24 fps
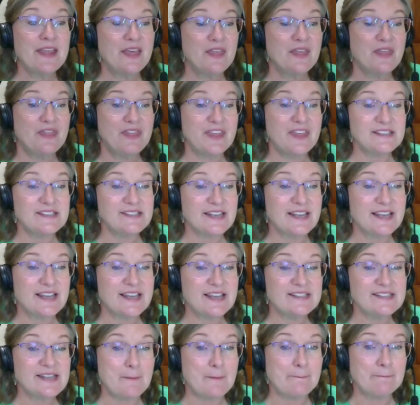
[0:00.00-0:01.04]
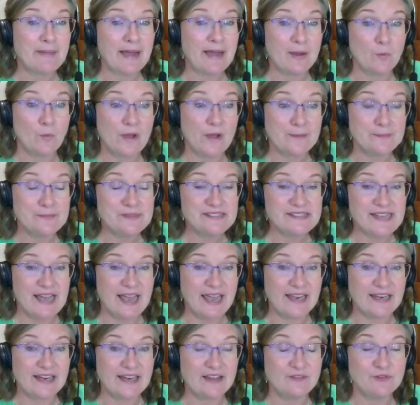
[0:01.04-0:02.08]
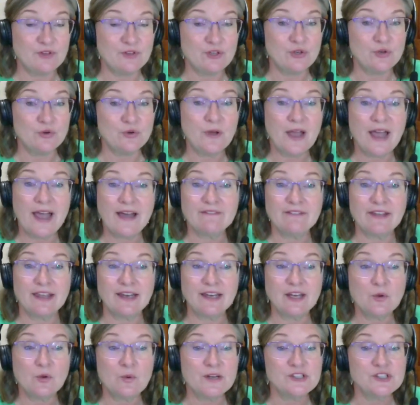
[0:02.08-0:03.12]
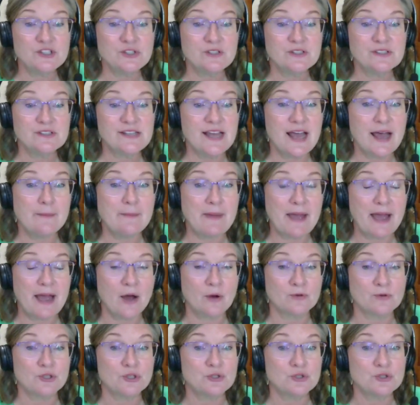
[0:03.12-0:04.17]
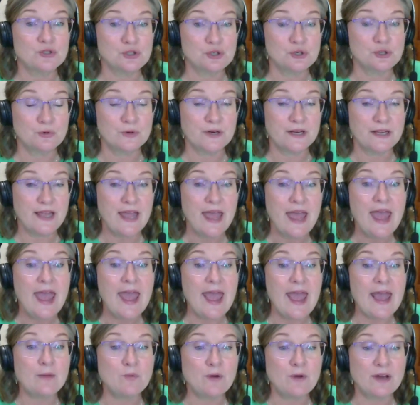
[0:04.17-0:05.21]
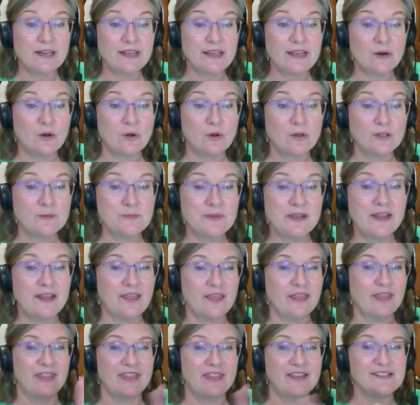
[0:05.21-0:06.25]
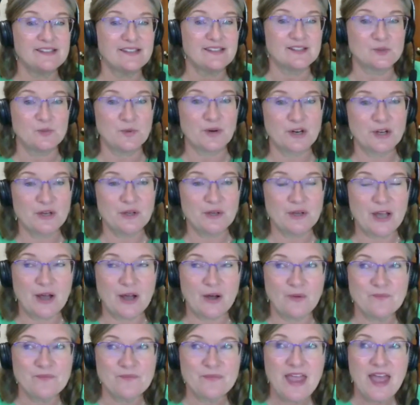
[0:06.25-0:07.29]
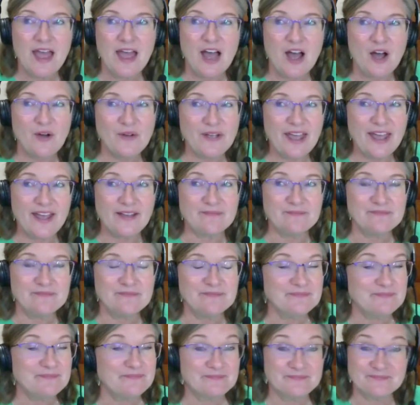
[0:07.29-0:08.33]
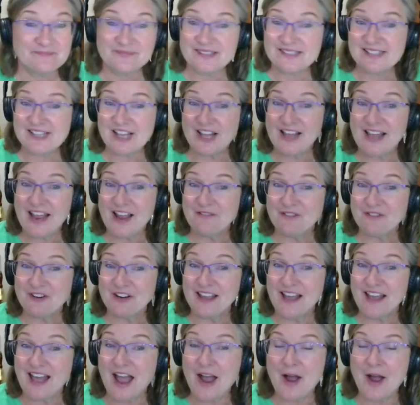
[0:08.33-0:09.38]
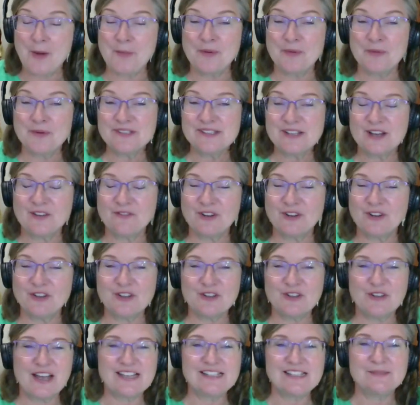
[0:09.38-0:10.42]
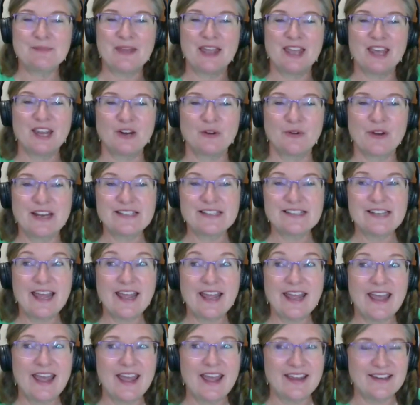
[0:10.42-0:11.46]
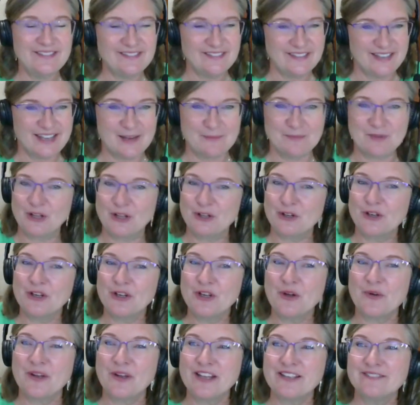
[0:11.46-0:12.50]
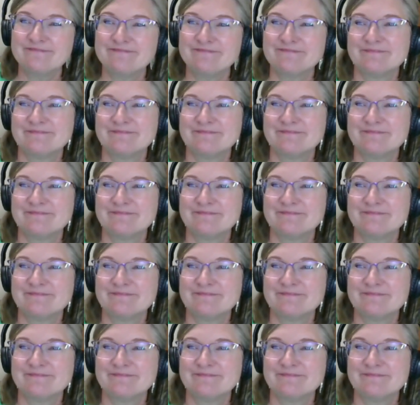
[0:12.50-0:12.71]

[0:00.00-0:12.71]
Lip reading: This is my website. If you have any questions about tutoring and want to get a hold of me, this is where you go. Okay, that's all I have for you. I hope it was helpful. You guys make it a great day and keep the learning going.